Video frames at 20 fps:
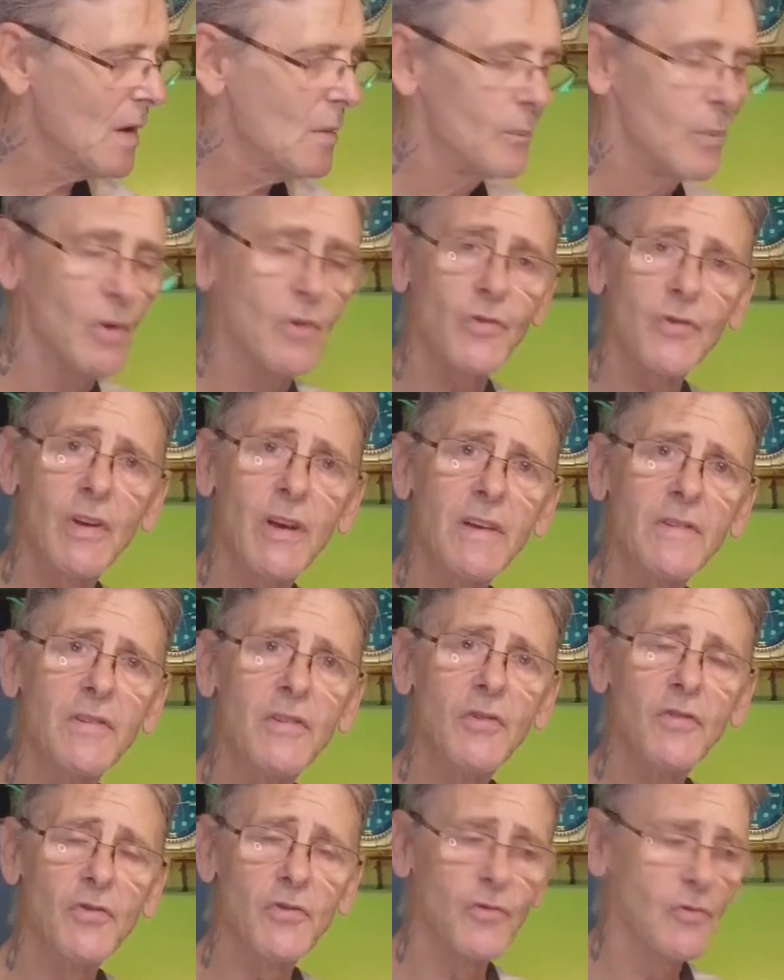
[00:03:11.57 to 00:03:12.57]
But since
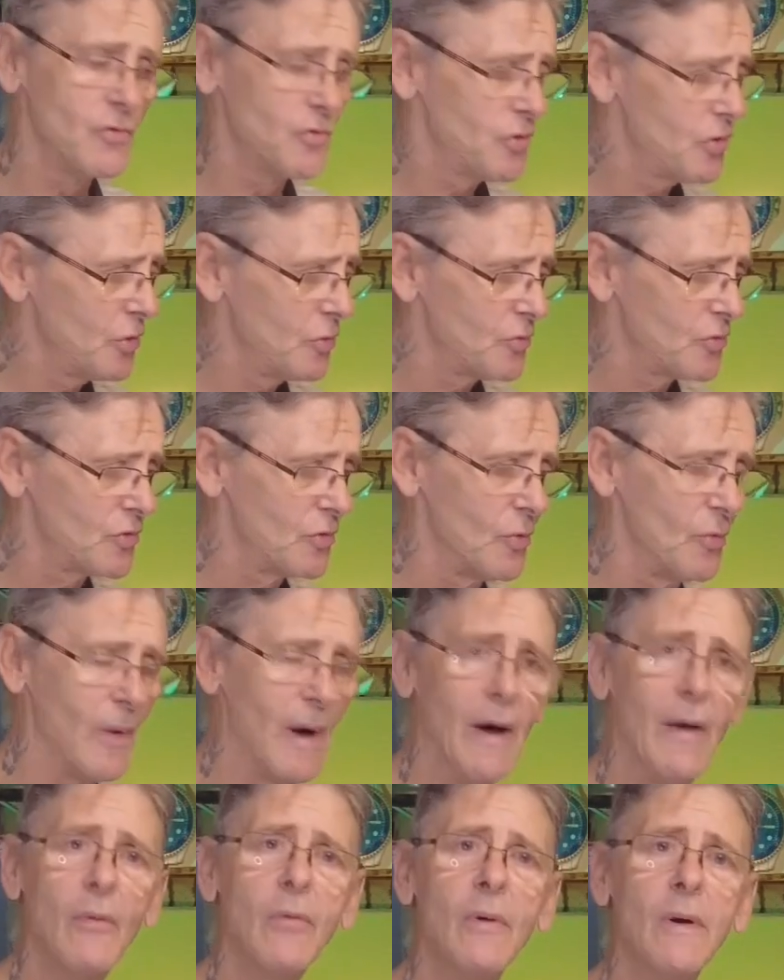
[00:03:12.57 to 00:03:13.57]
it shoots so
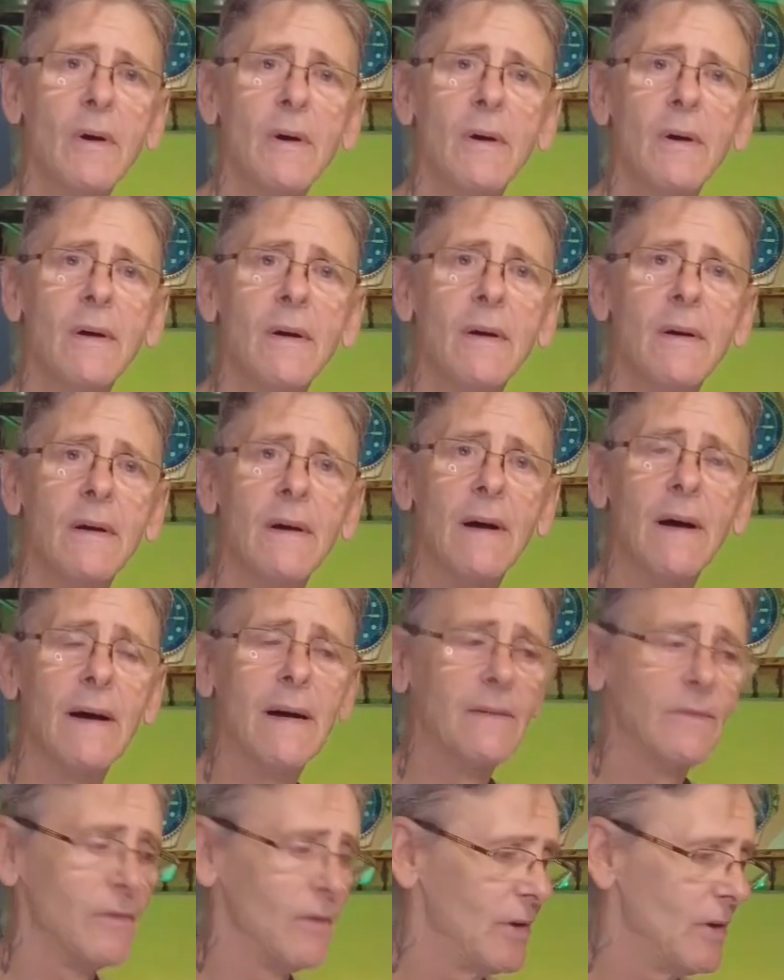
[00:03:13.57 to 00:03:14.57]
well
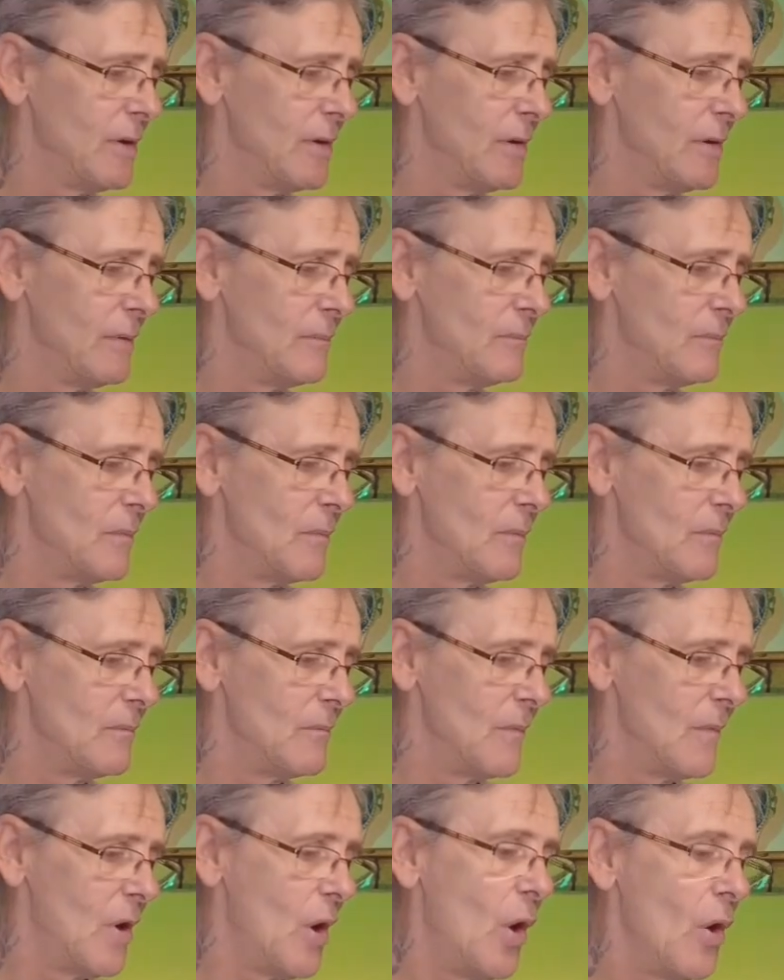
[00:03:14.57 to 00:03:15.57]
and
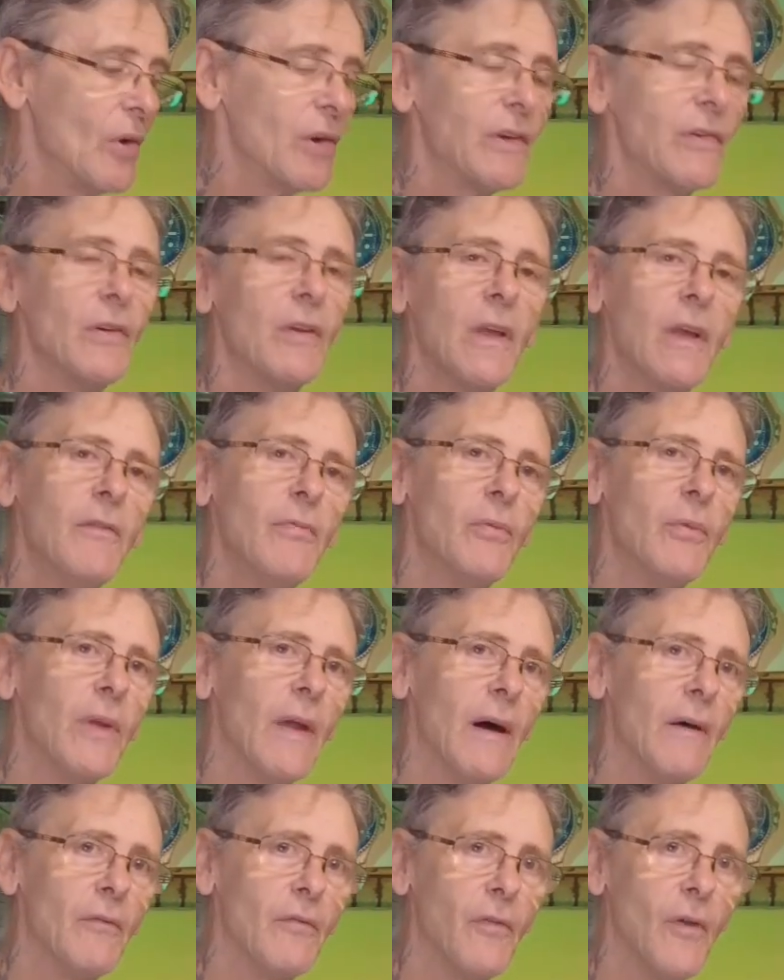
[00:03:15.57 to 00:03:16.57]
I can live with
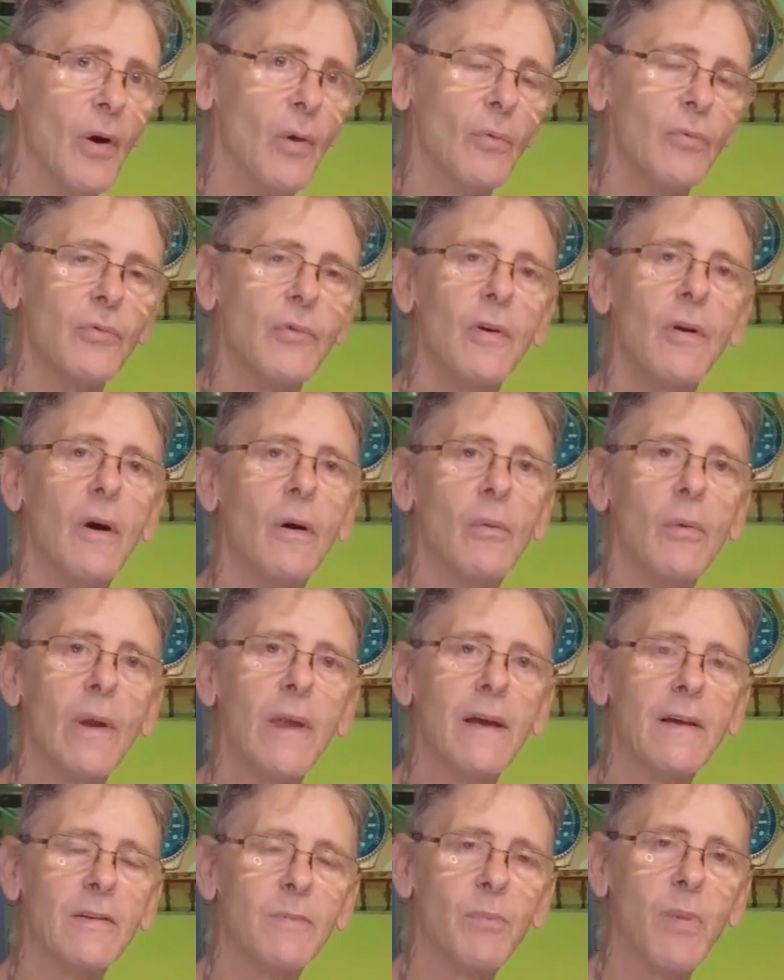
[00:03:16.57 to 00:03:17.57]
that fault, I will
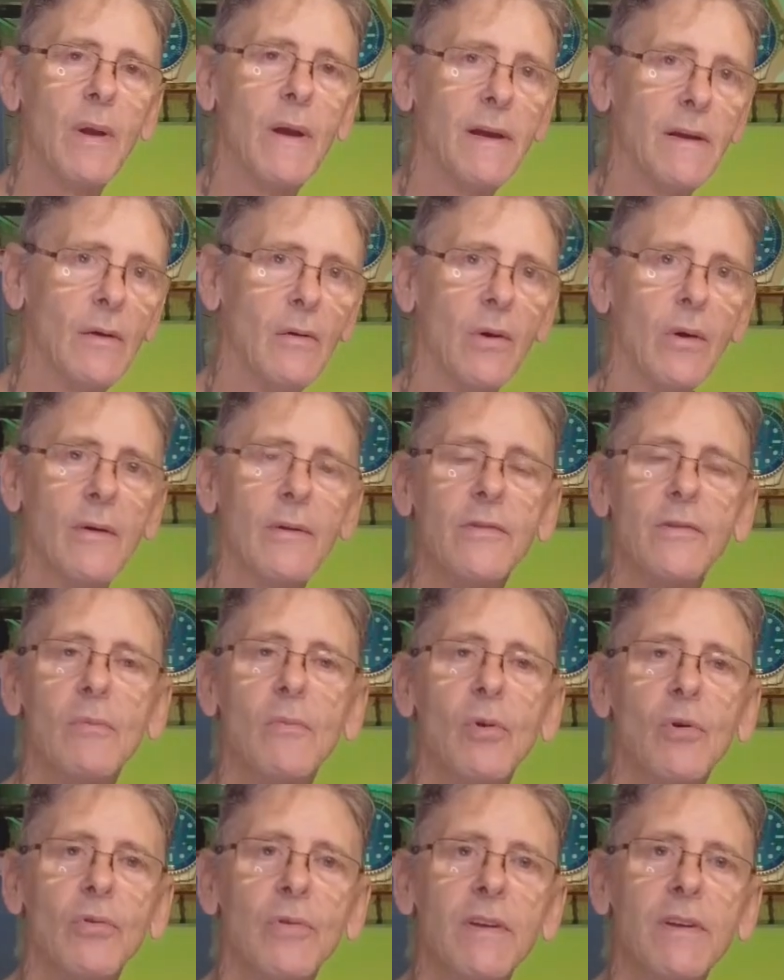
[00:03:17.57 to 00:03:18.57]
explain. I'll go into
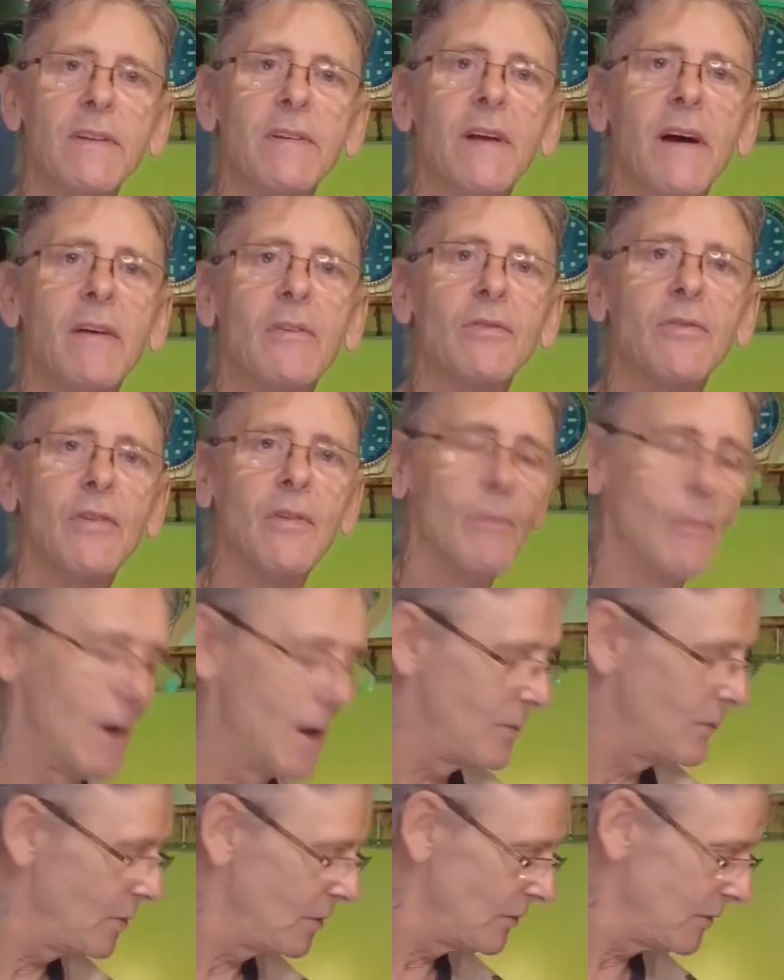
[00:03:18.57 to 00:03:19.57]
more details in a
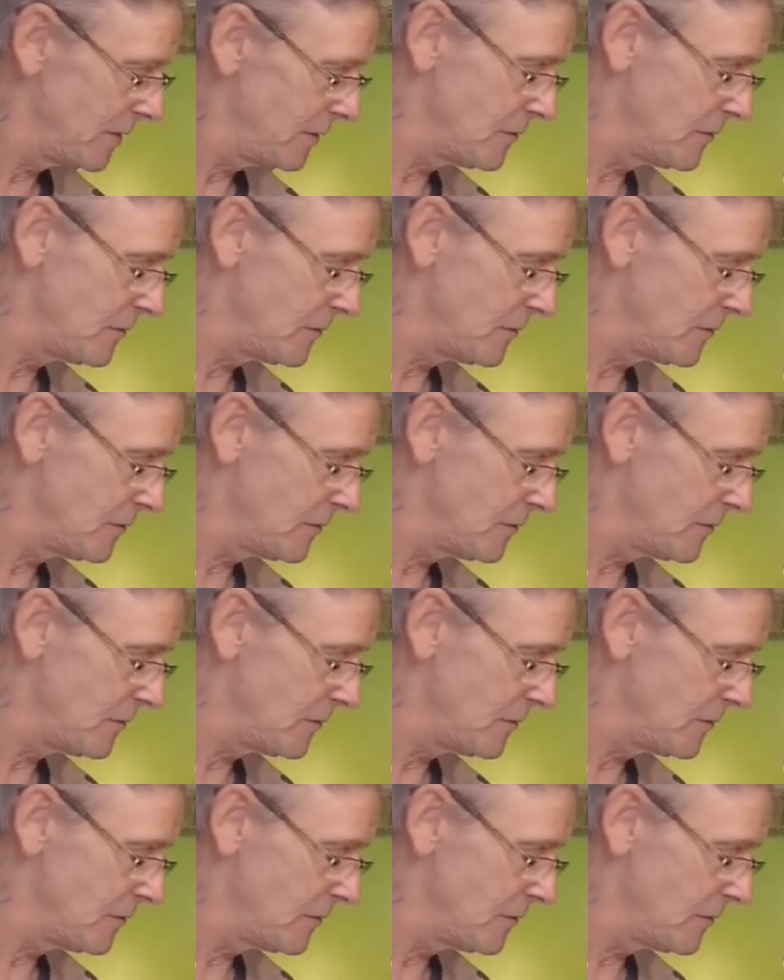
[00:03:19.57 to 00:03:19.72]
moment.